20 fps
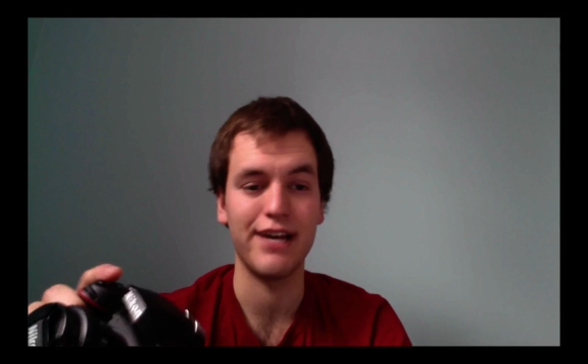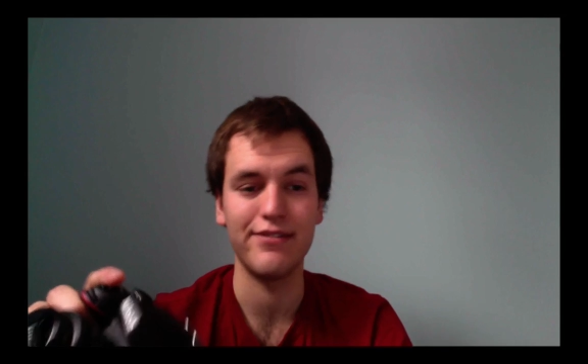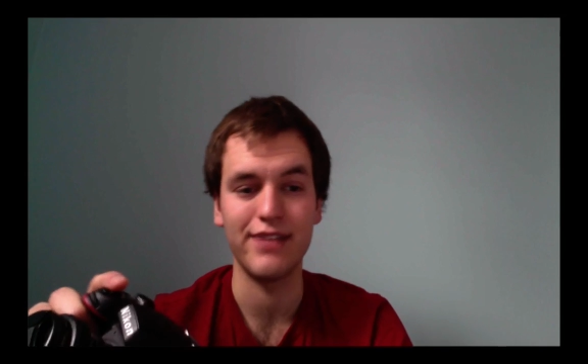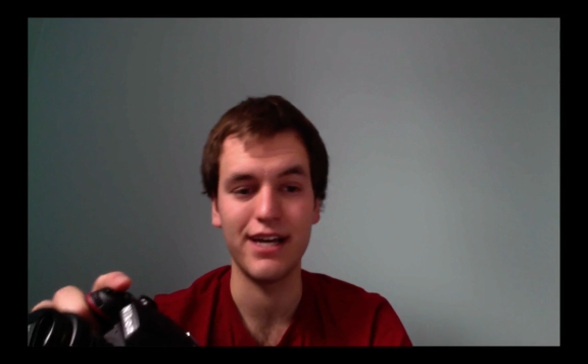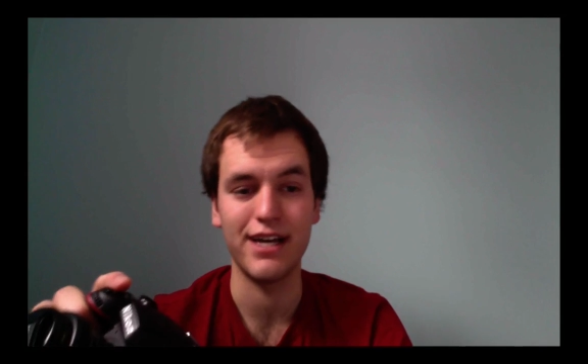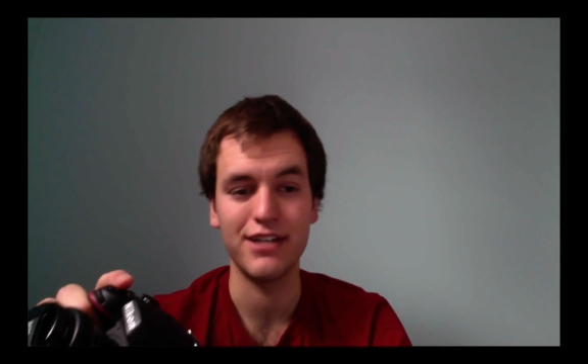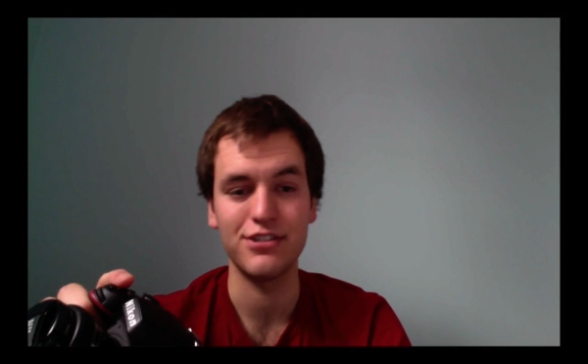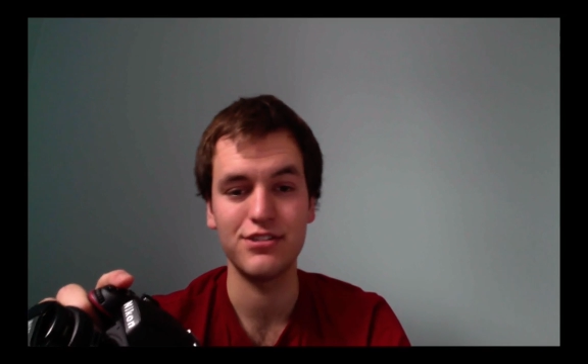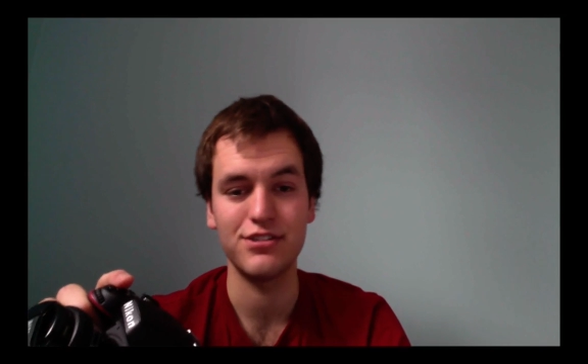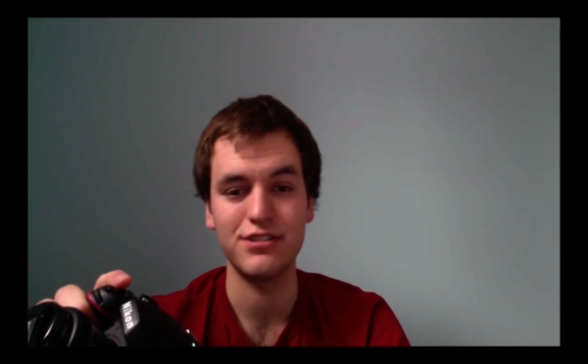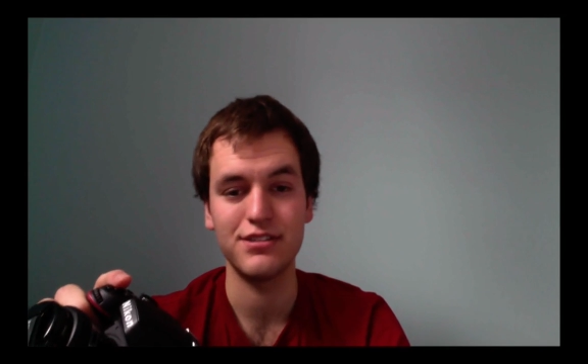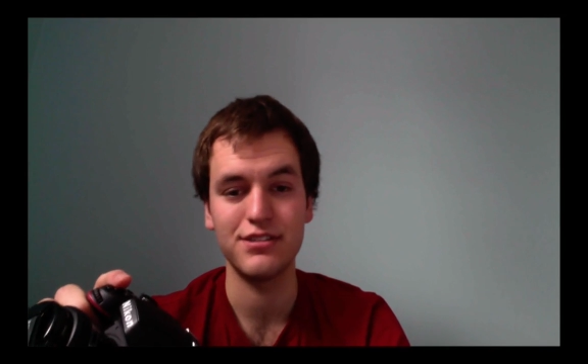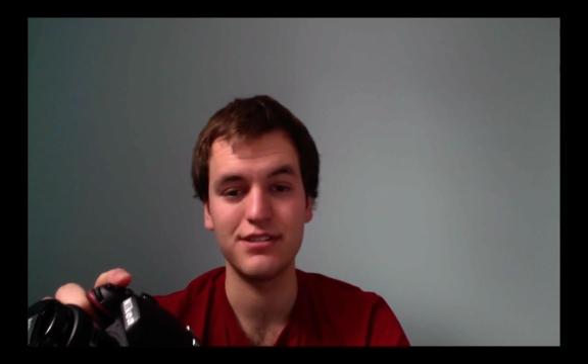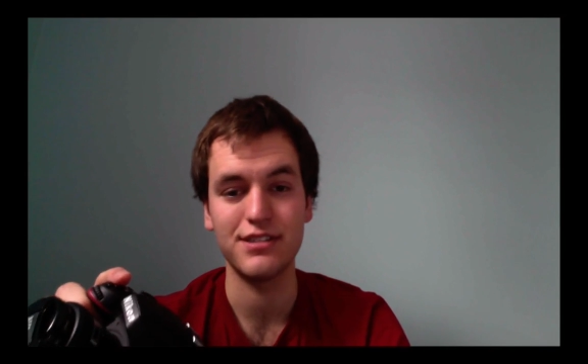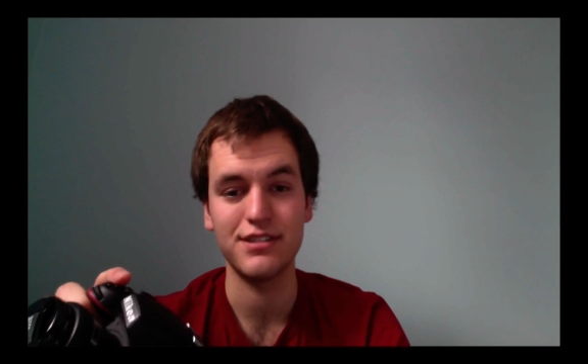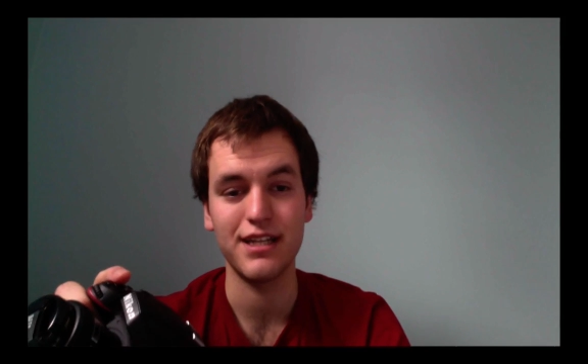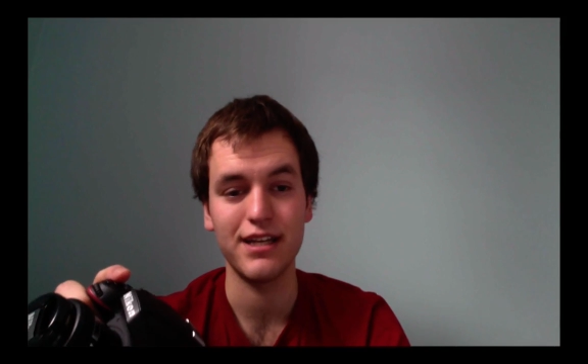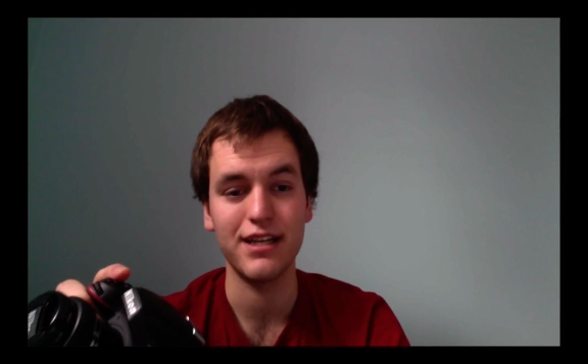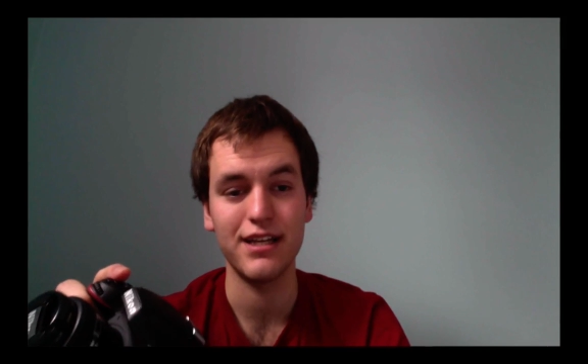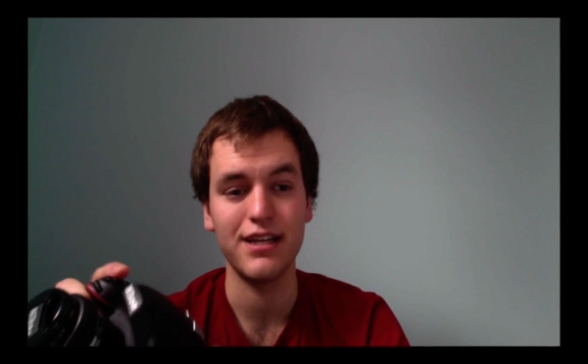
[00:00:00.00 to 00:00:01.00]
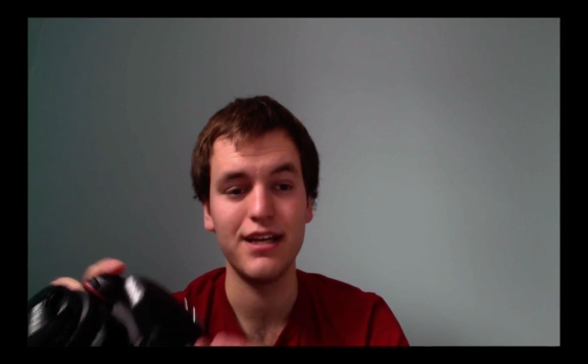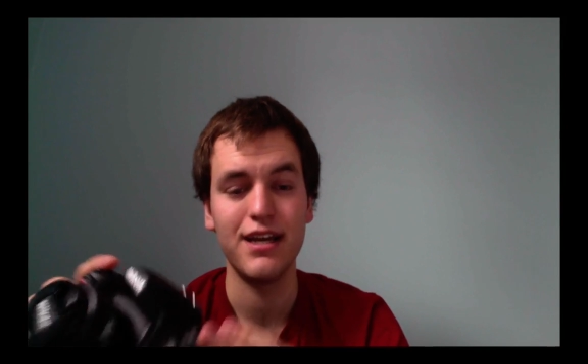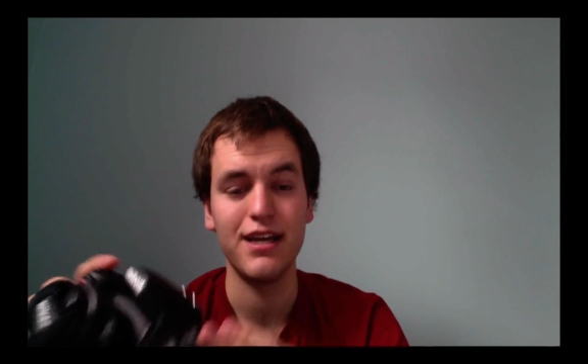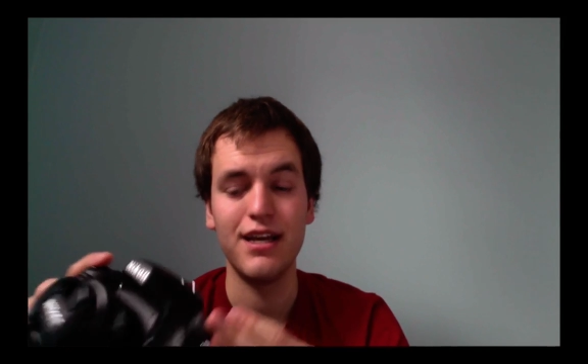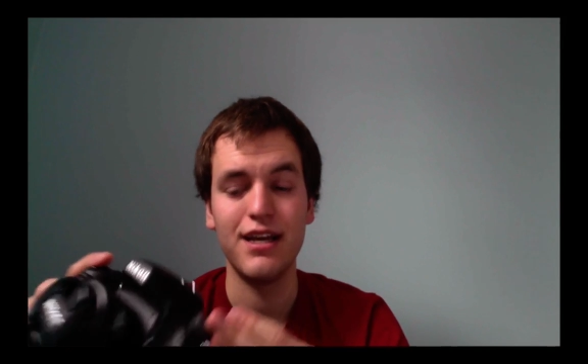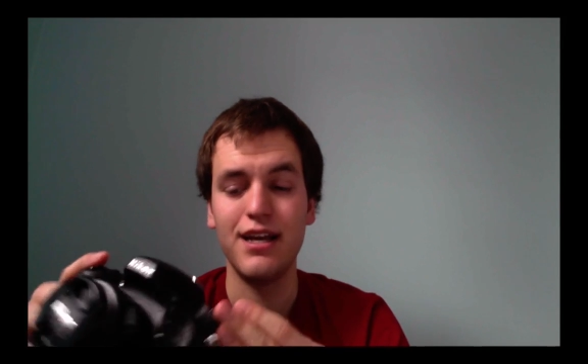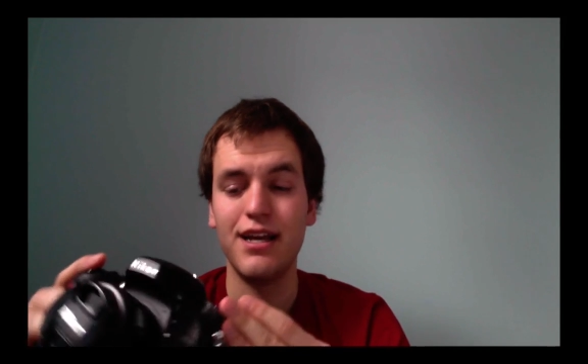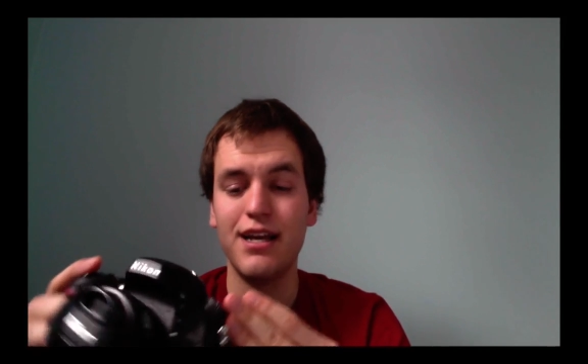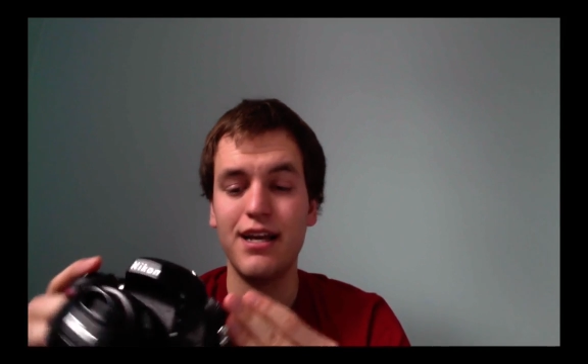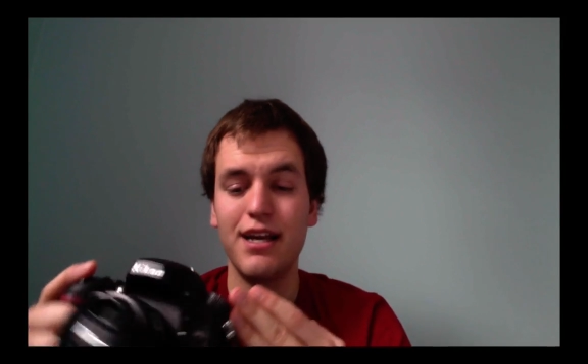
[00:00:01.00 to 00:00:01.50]
that setting.
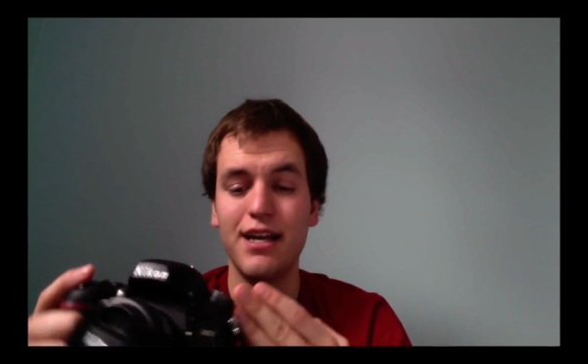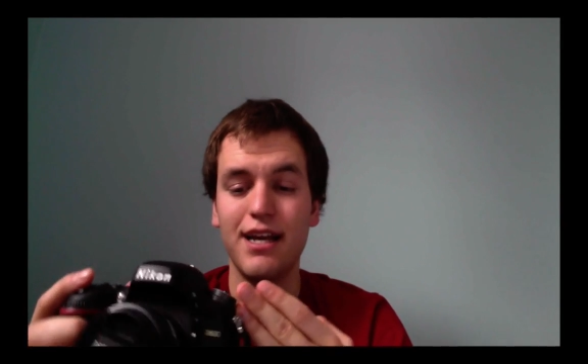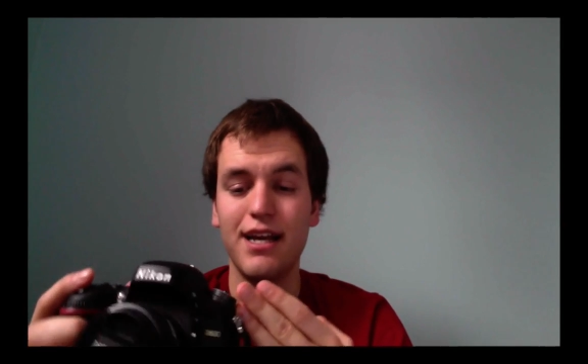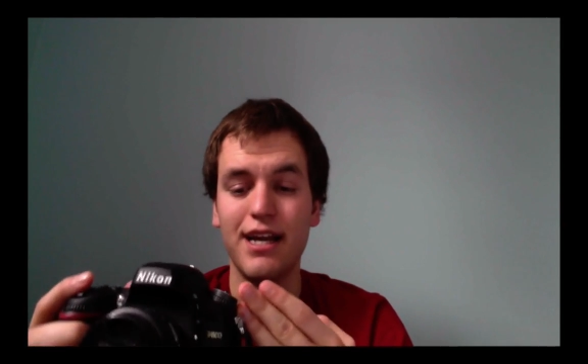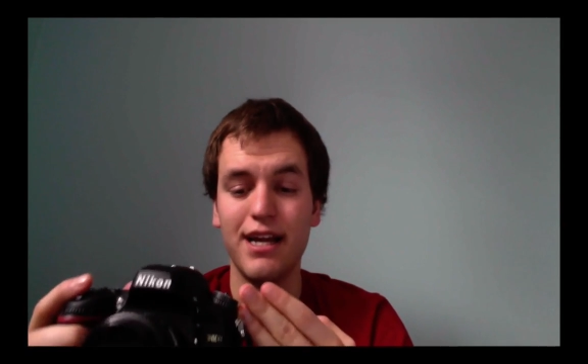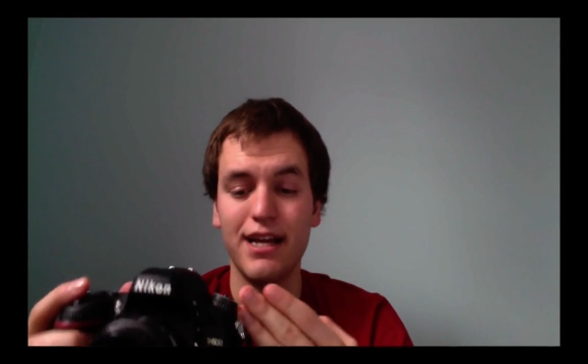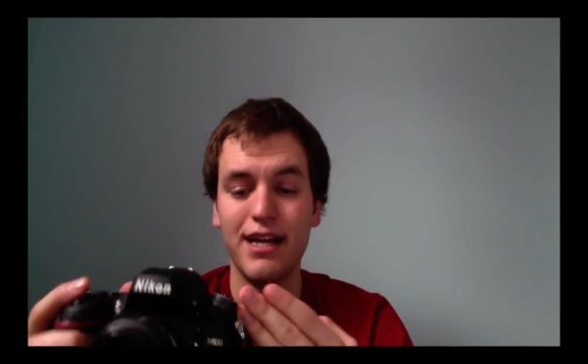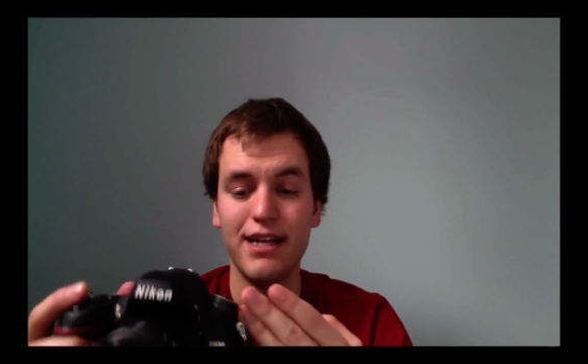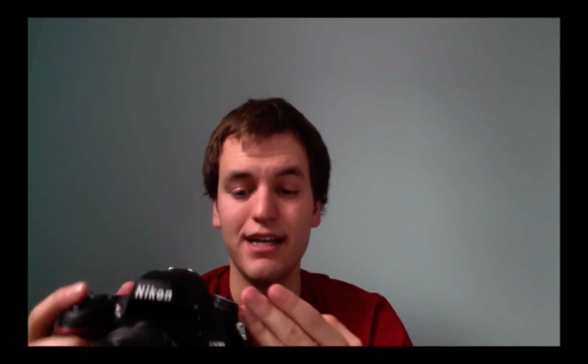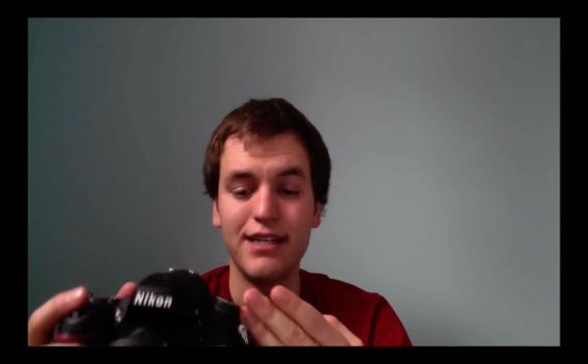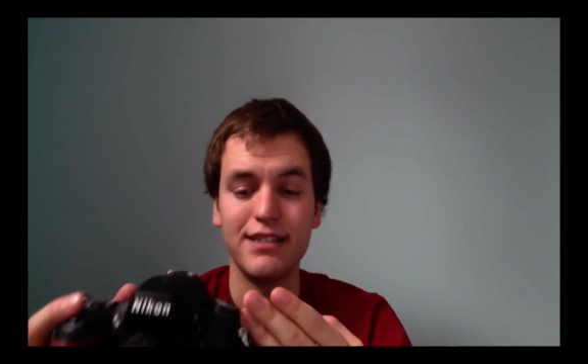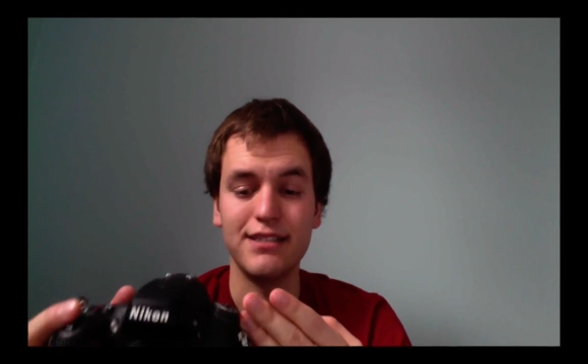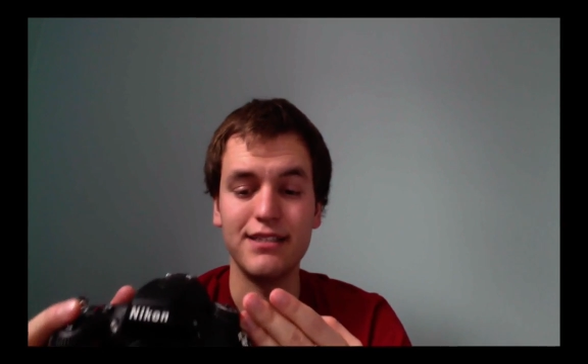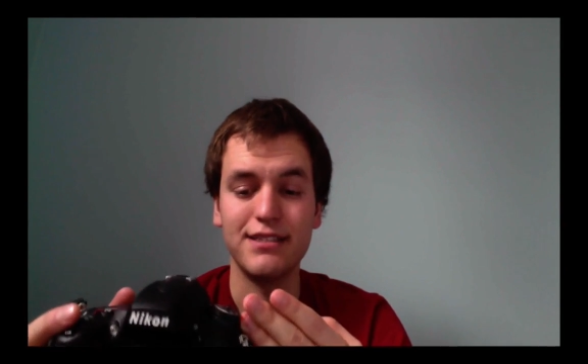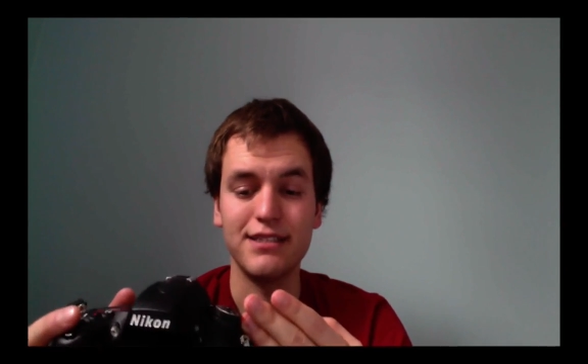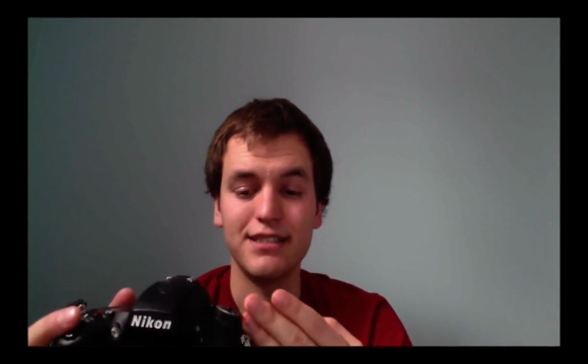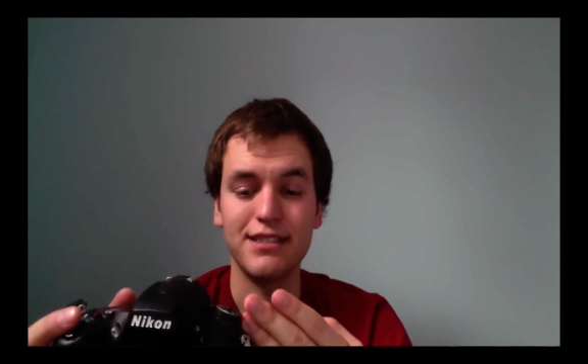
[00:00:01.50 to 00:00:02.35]
And